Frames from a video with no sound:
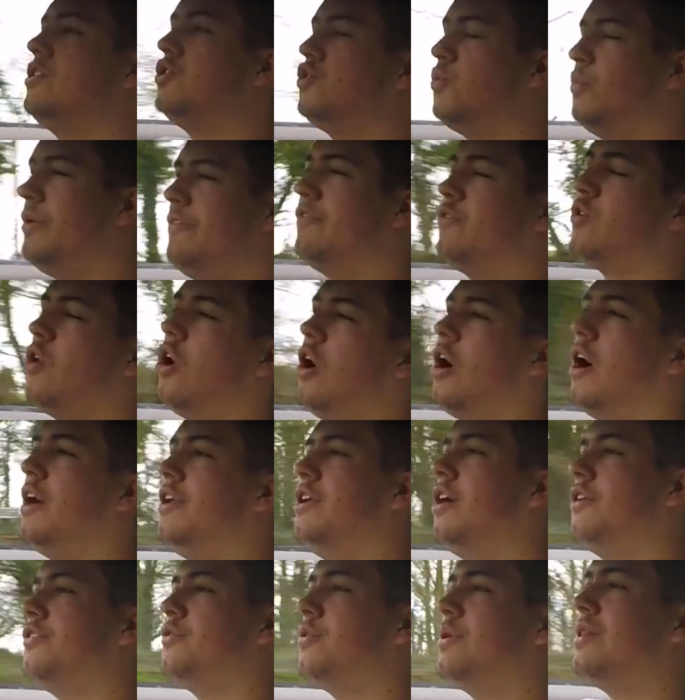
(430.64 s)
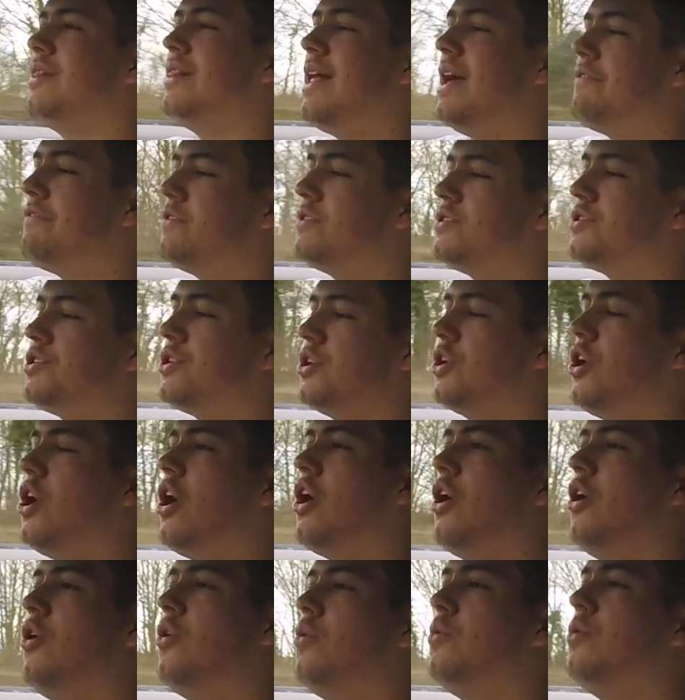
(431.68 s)
so we've got another 11 to
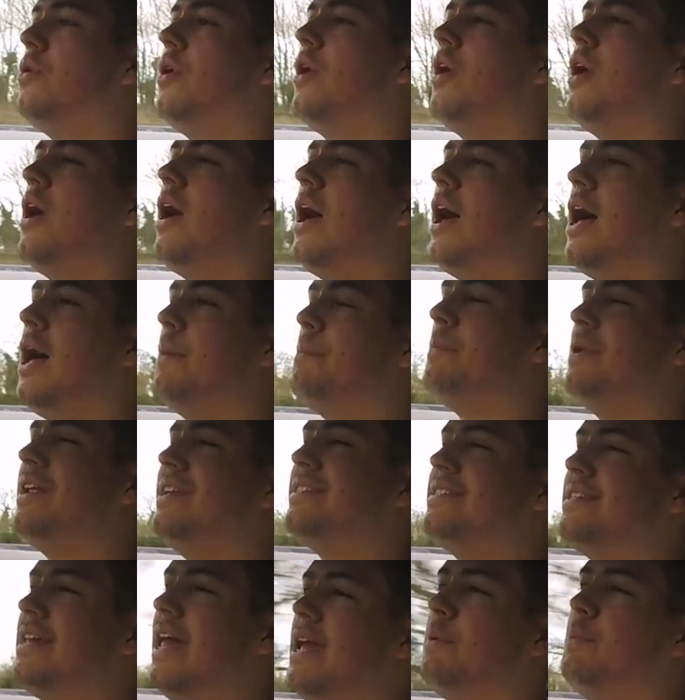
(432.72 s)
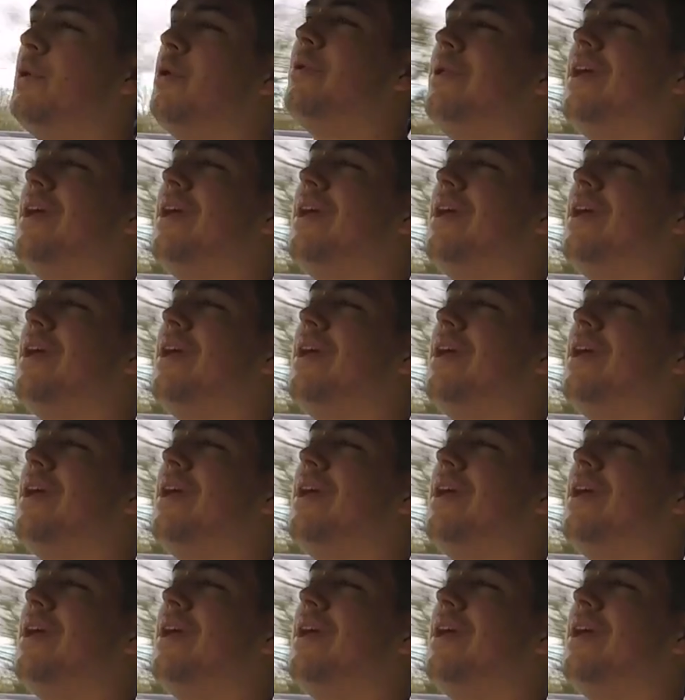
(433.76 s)
go, but it's saying we only